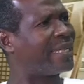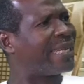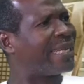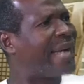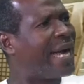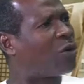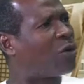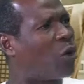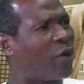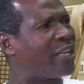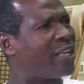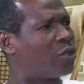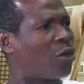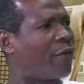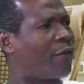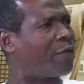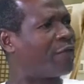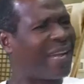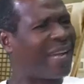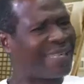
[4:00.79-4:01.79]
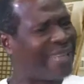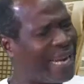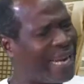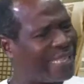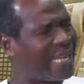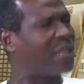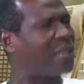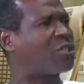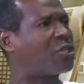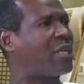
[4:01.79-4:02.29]
They can't call it off. They
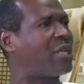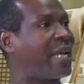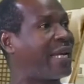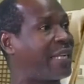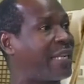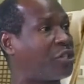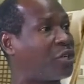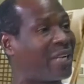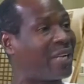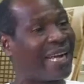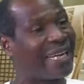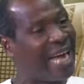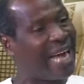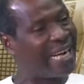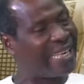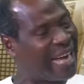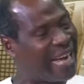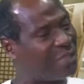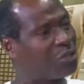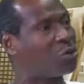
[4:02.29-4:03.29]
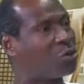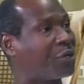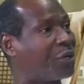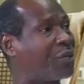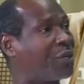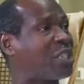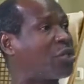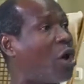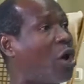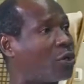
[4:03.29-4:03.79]
can't cancel the election. They can't cancel
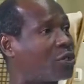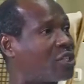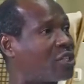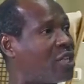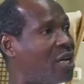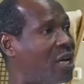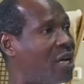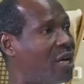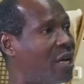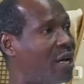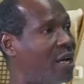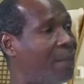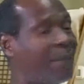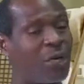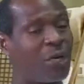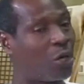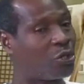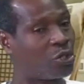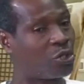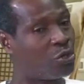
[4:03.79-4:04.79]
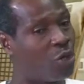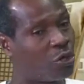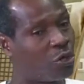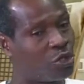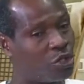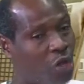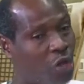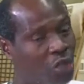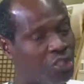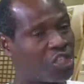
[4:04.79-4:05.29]
the results because no
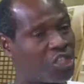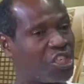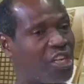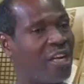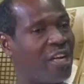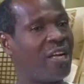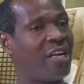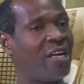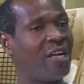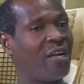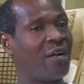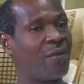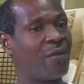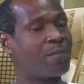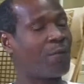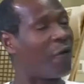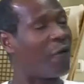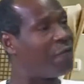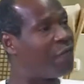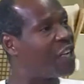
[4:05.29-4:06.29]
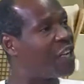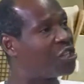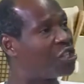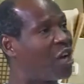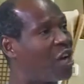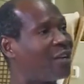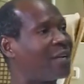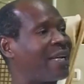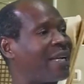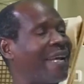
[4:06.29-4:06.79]
such
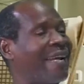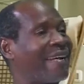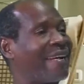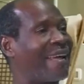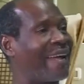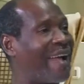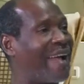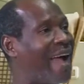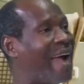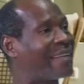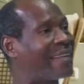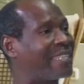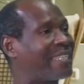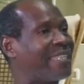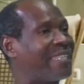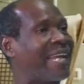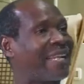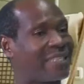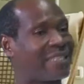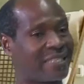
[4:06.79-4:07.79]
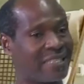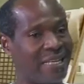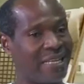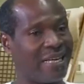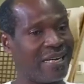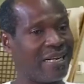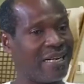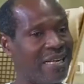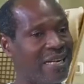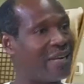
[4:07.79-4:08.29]
provision in the act that
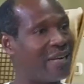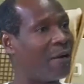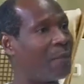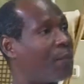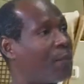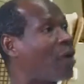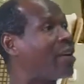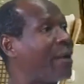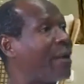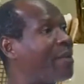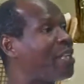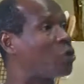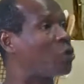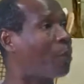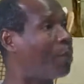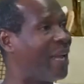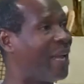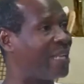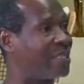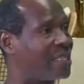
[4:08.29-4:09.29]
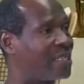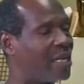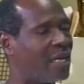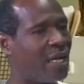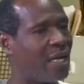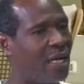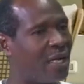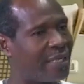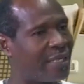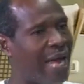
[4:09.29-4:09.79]
brought them into place.
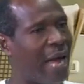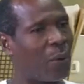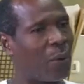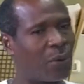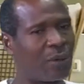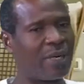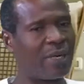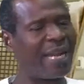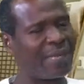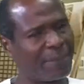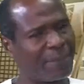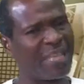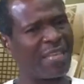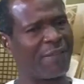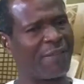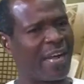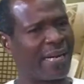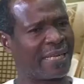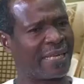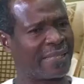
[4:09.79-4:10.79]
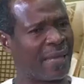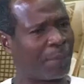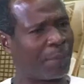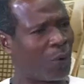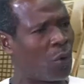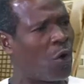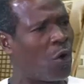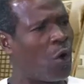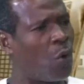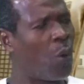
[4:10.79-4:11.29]
Now, let me give you an
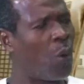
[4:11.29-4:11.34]
example.